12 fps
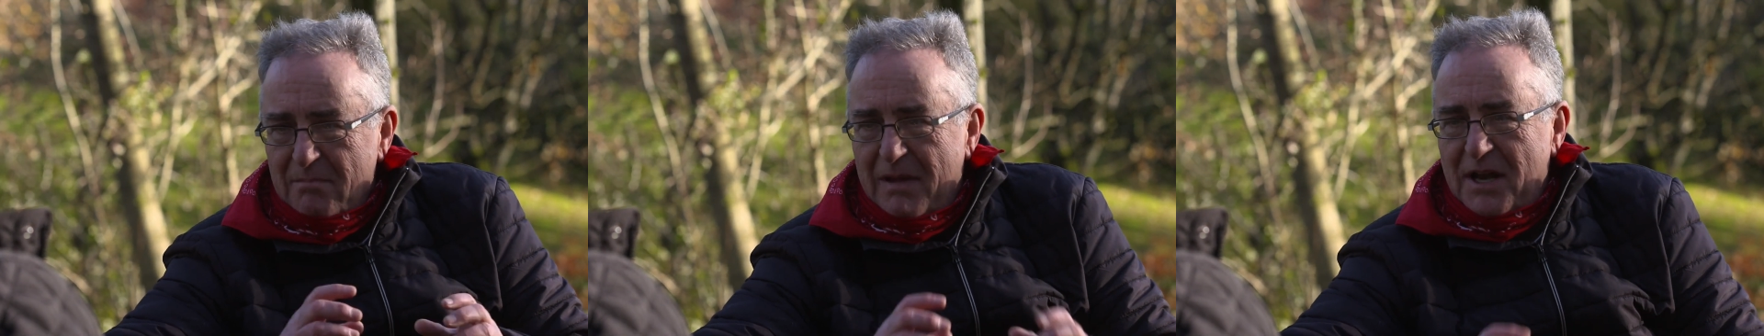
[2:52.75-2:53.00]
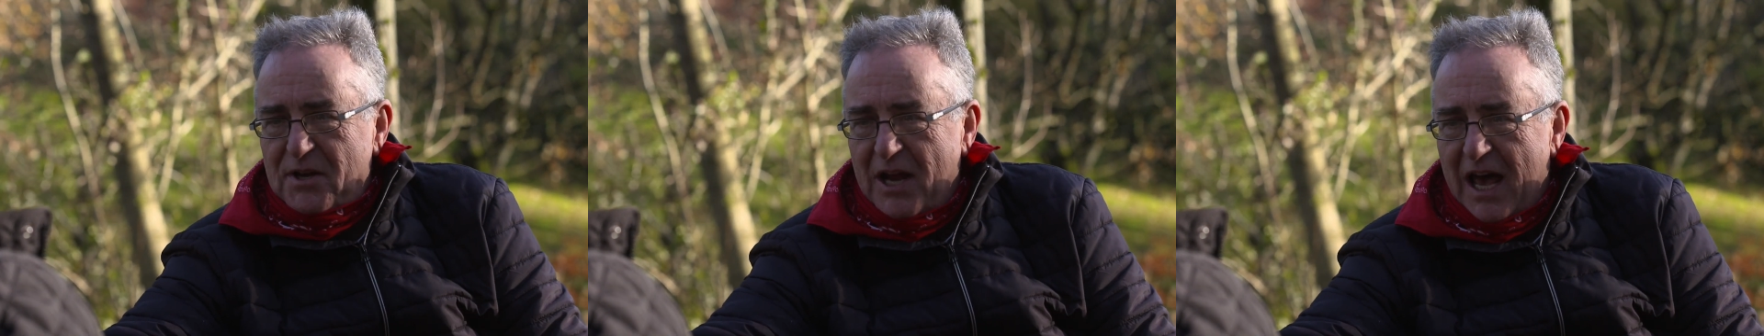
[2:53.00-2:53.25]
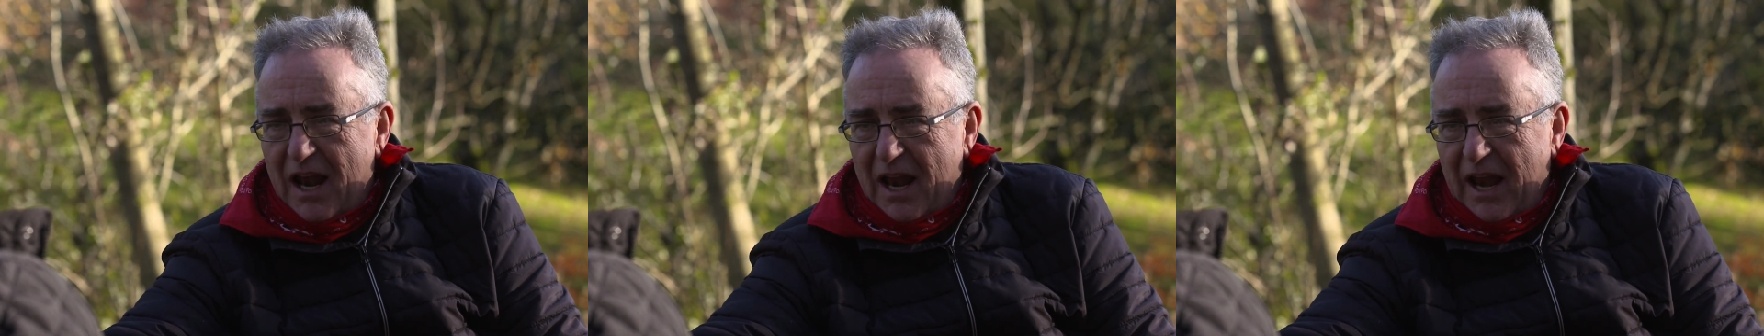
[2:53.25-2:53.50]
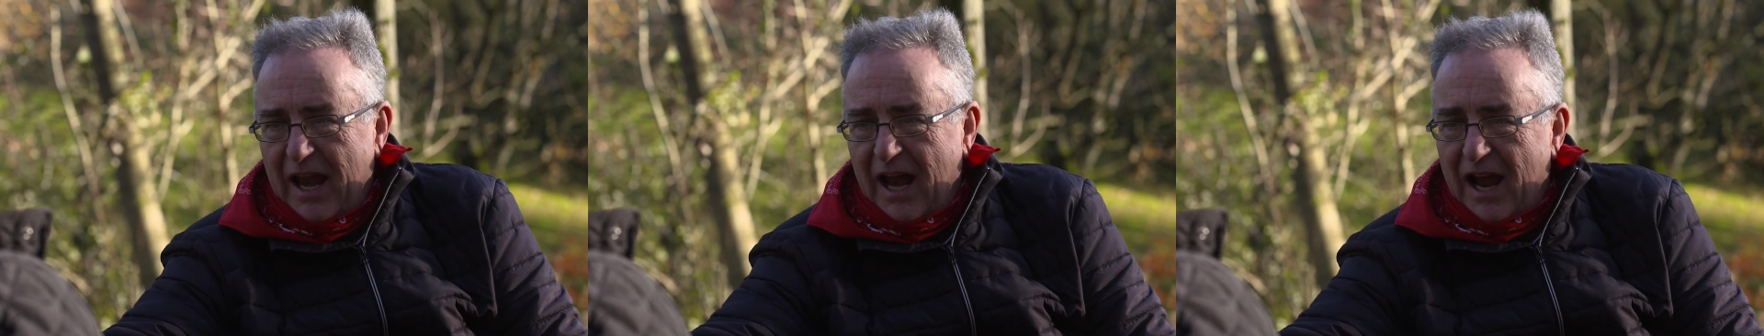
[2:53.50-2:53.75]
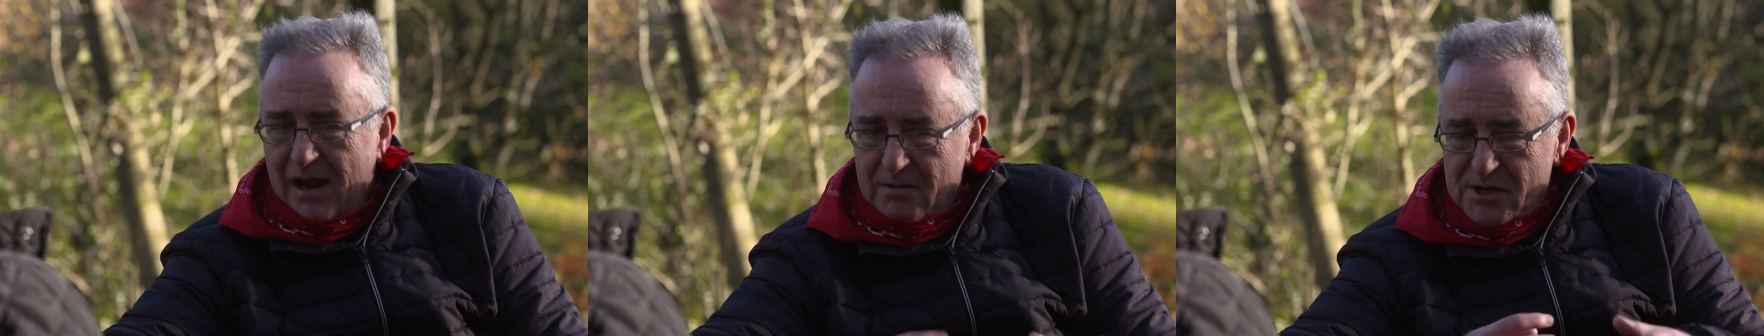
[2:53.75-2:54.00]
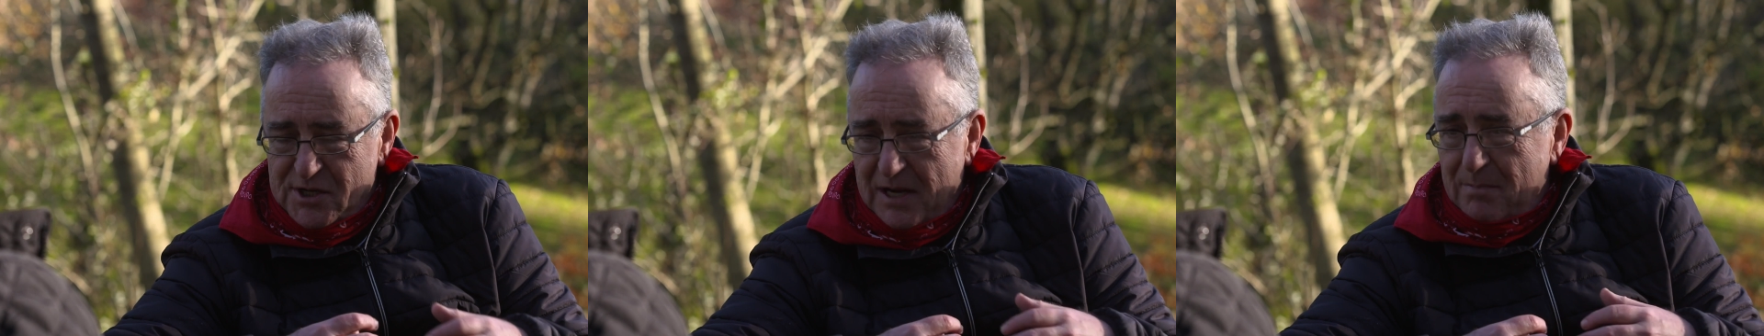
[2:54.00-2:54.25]
mentality, I
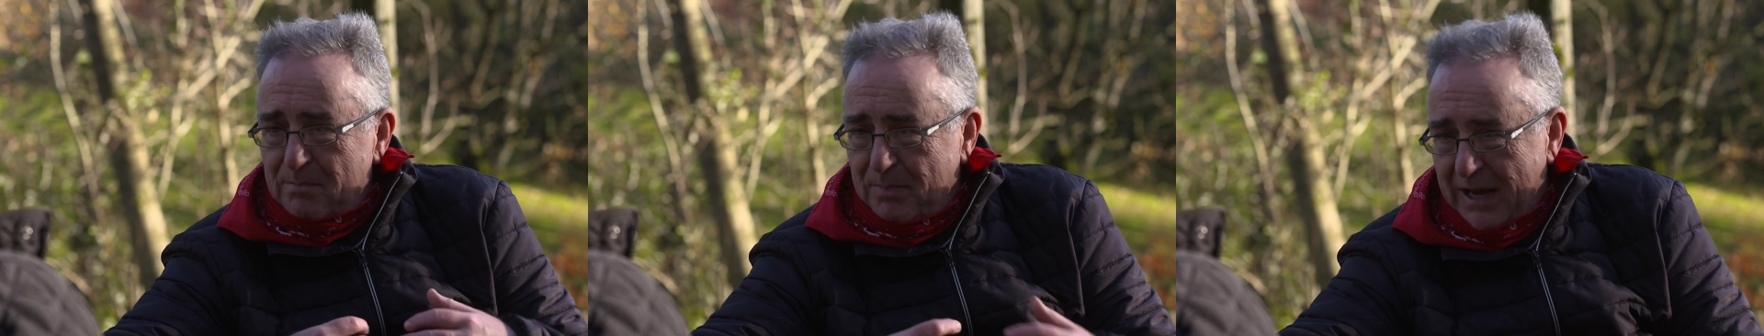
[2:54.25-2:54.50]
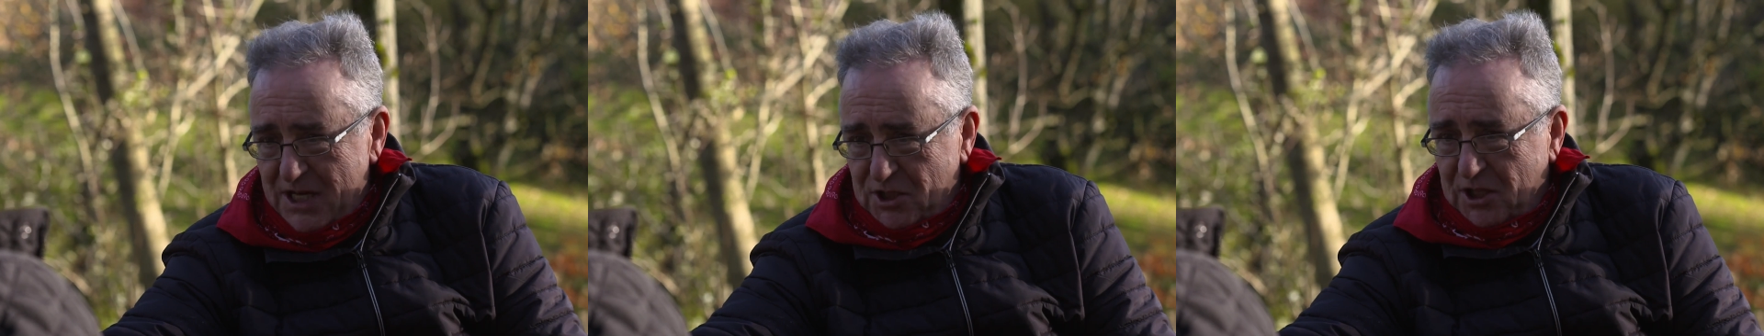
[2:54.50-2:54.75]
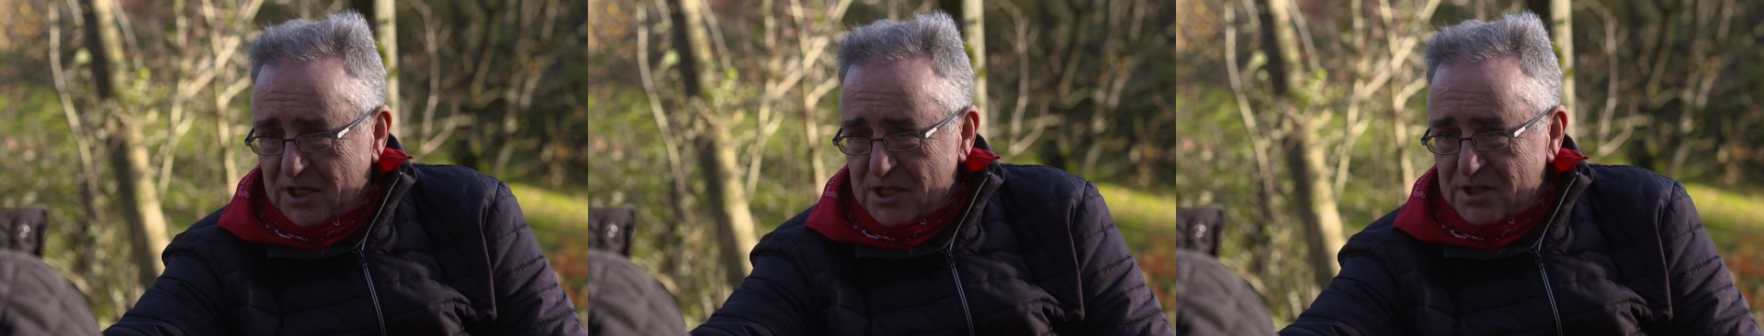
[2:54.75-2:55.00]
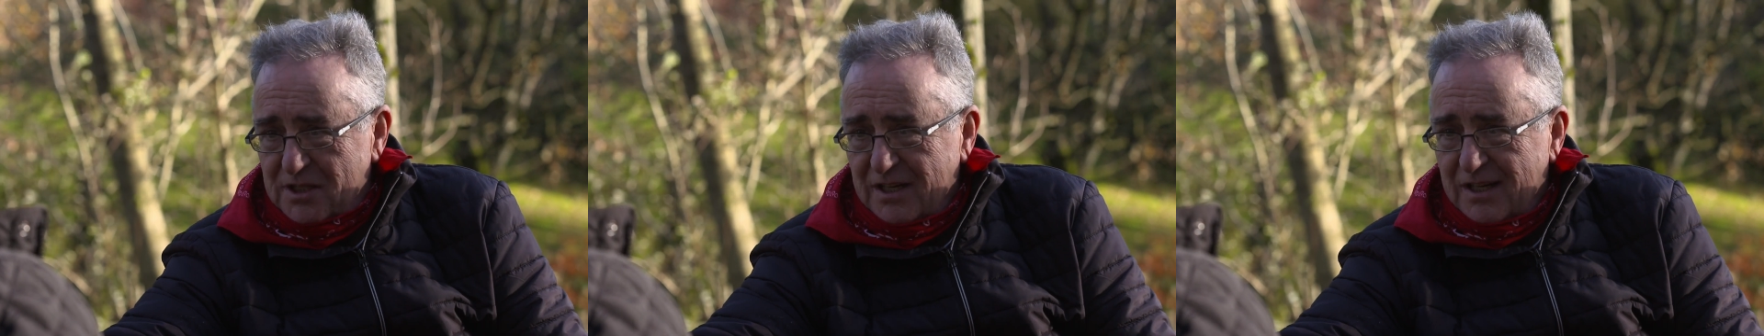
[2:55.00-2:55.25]
would say patience,